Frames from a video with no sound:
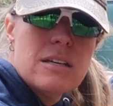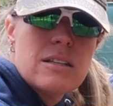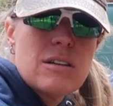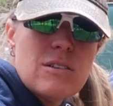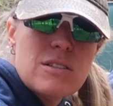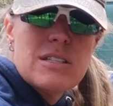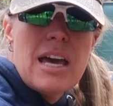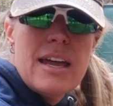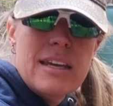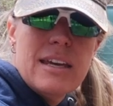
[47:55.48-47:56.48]
the girls'
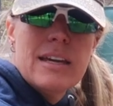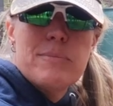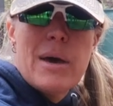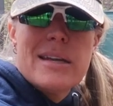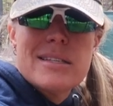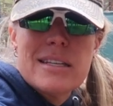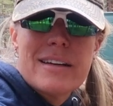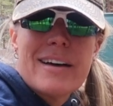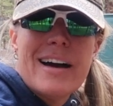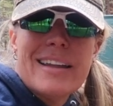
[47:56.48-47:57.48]
daddy and Madison
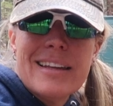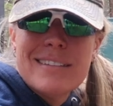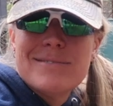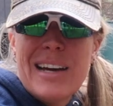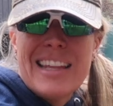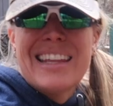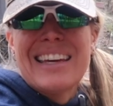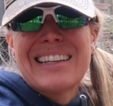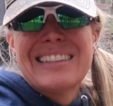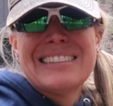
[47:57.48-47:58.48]
and Kyla, I
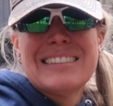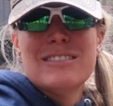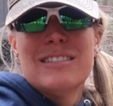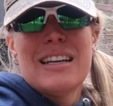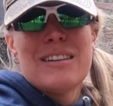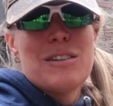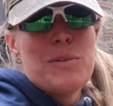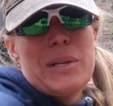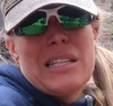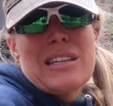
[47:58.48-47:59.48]
think. I don't know
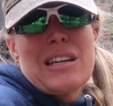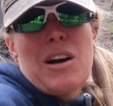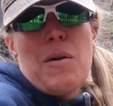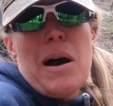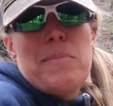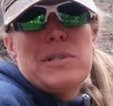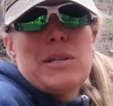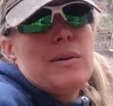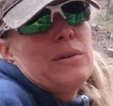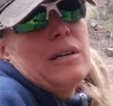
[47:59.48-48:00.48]
when it's going to go up,
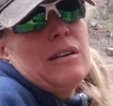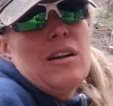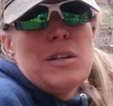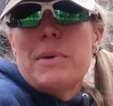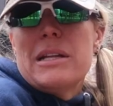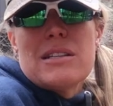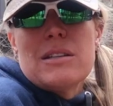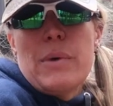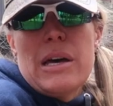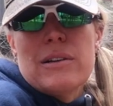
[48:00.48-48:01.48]
so it all depends on
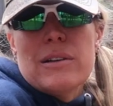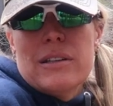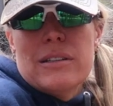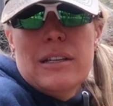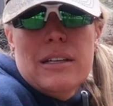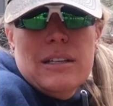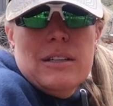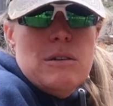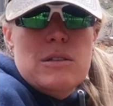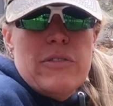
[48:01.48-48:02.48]
the weather and
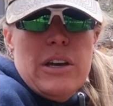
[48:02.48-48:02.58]
who's